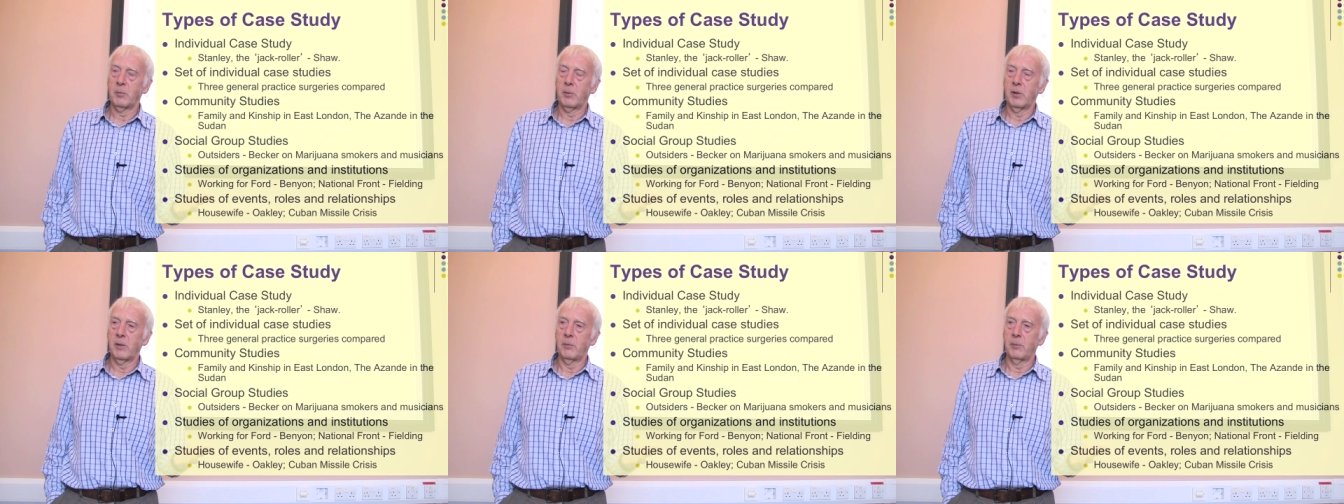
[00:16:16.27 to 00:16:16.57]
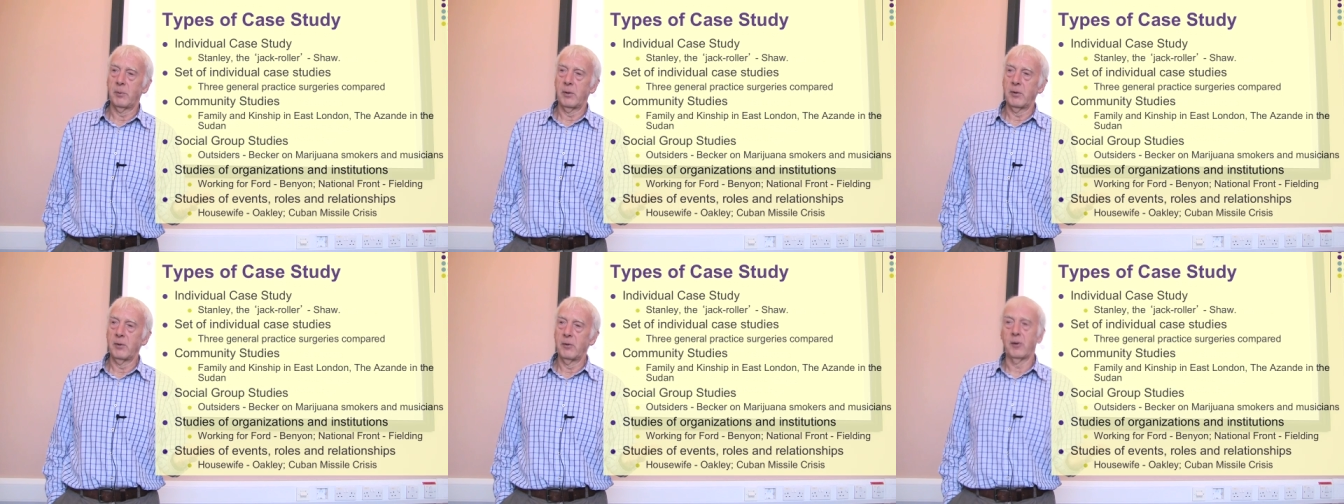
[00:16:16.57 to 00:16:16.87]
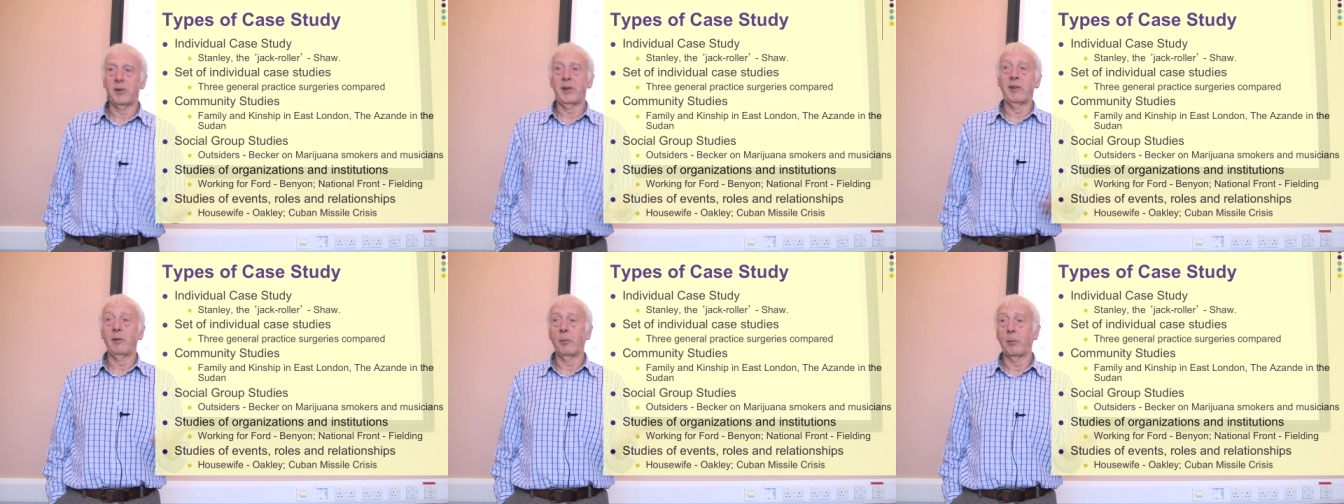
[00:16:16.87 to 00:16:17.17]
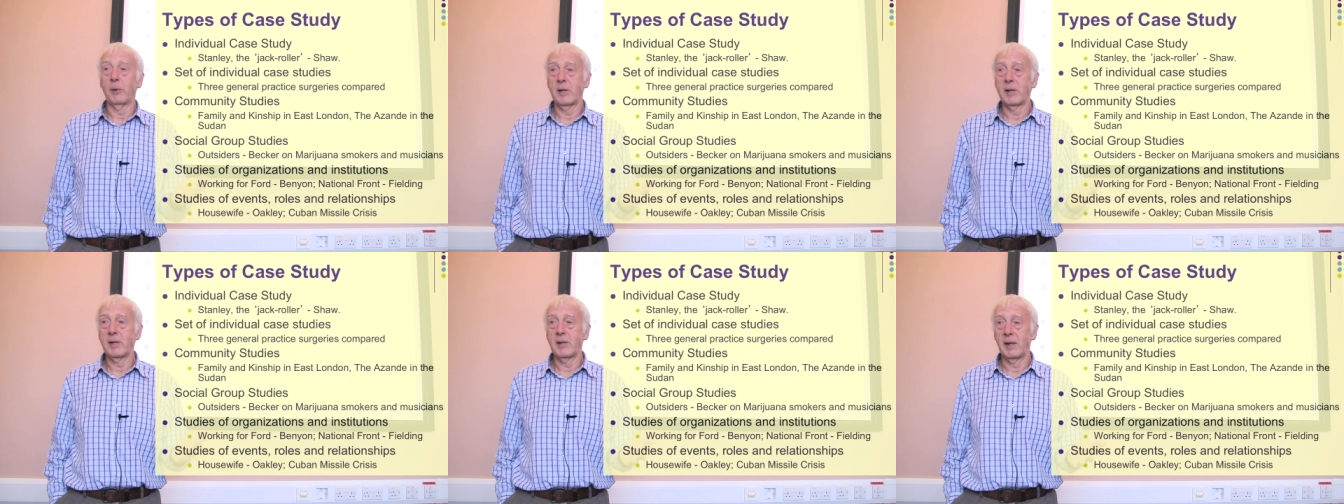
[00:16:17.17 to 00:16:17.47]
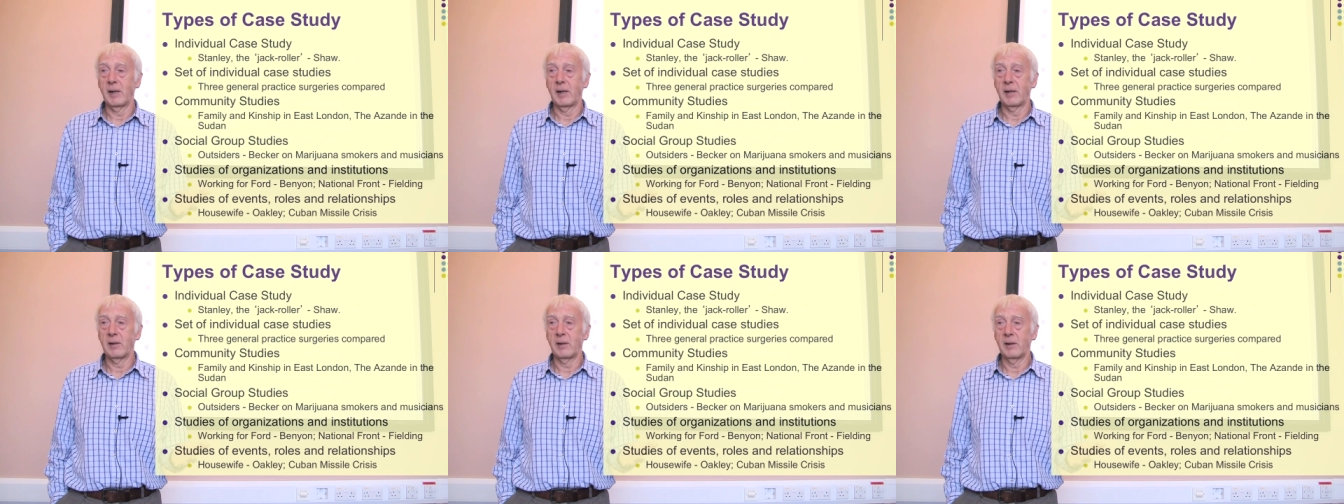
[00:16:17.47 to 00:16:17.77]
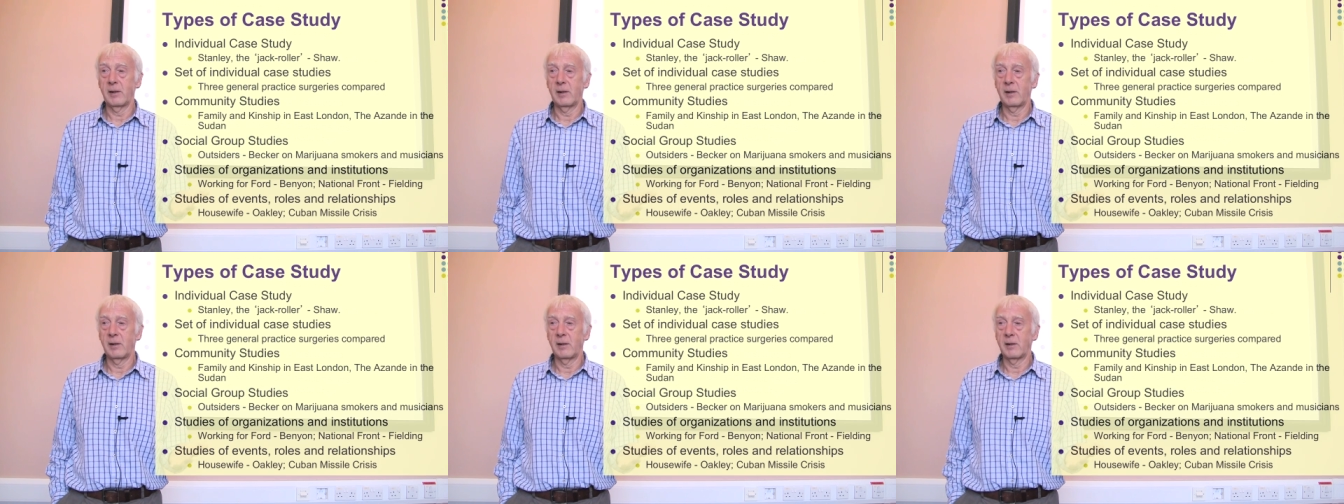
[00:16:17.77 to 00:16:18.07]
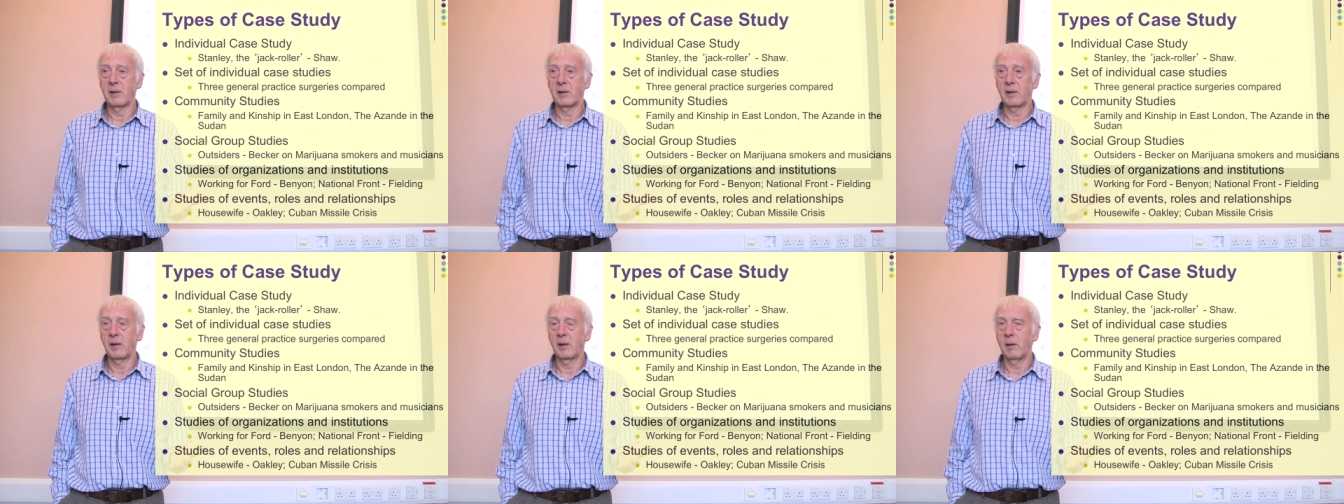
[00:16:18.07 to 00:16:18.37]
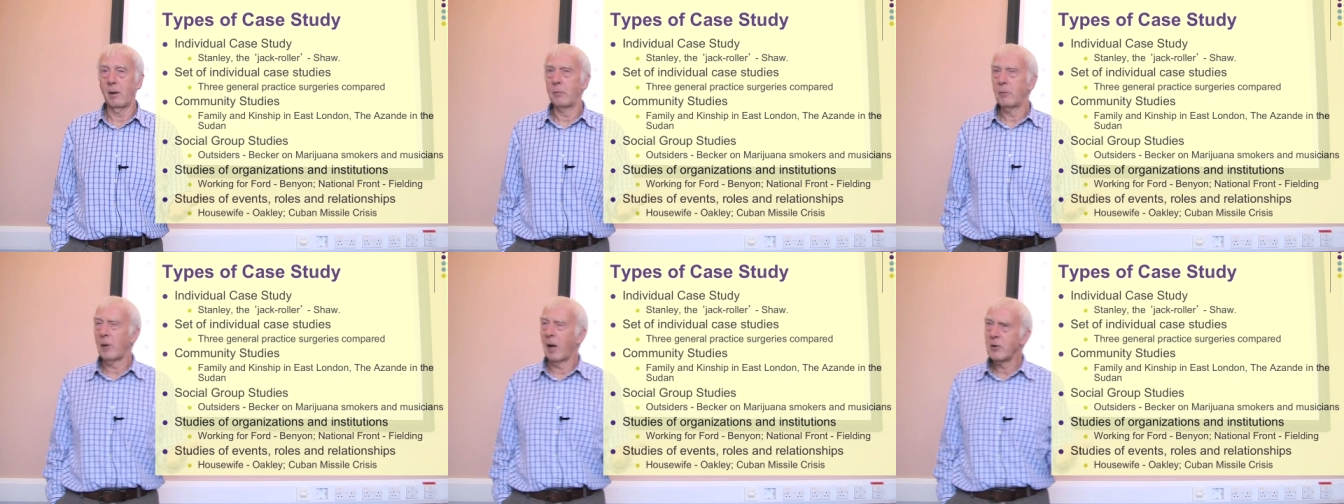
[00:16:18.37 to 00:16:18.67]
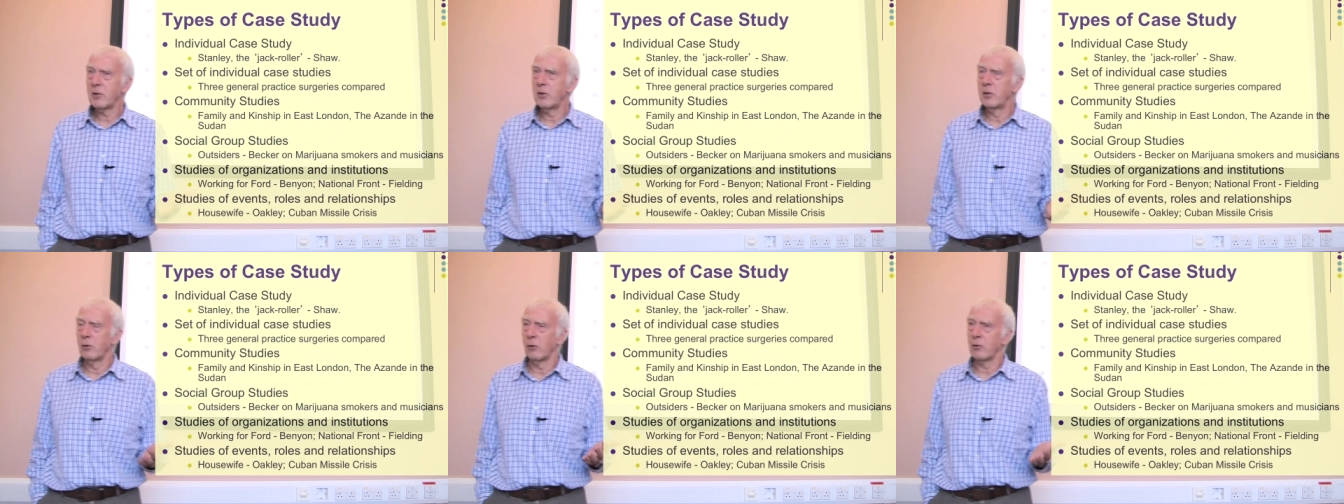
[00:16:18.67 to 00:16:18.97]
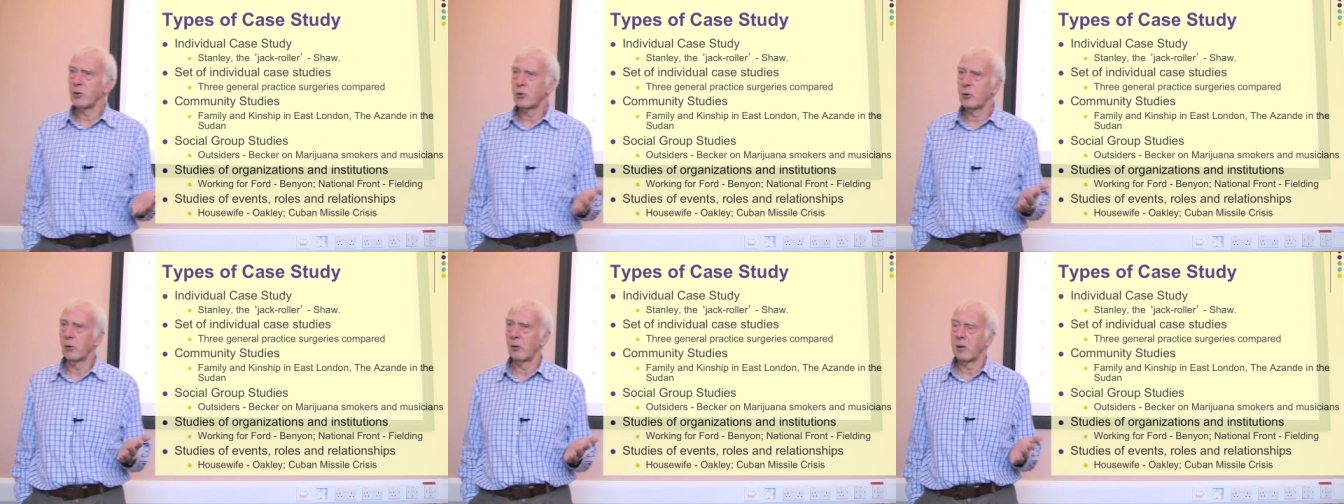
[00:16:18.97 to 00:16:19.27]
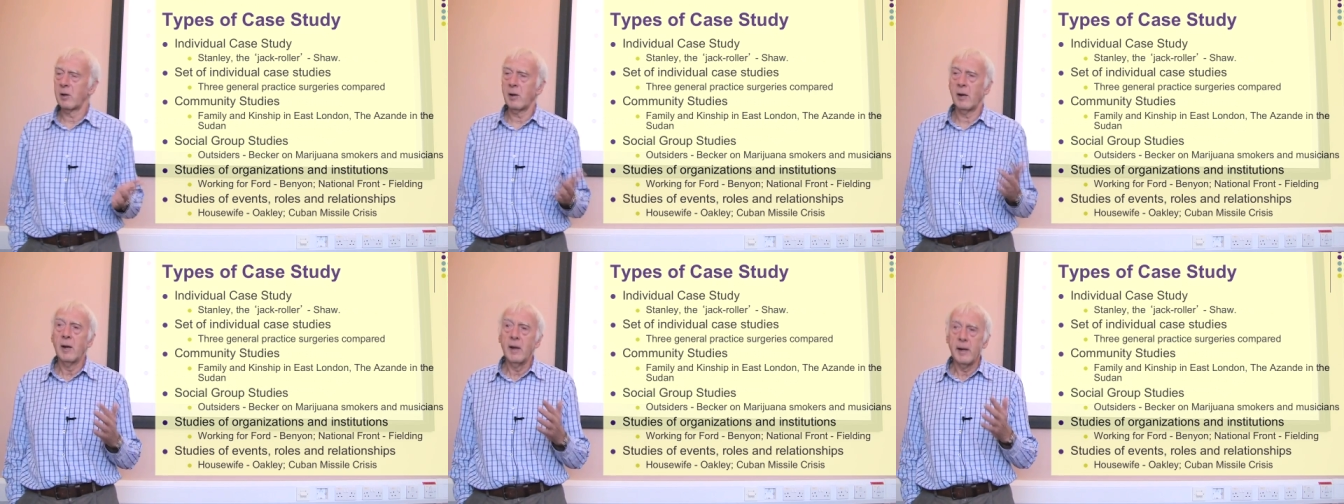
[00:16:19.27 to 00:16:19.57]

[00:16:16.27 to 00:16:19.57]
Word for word: but not everybody did. And I'm actually not sure.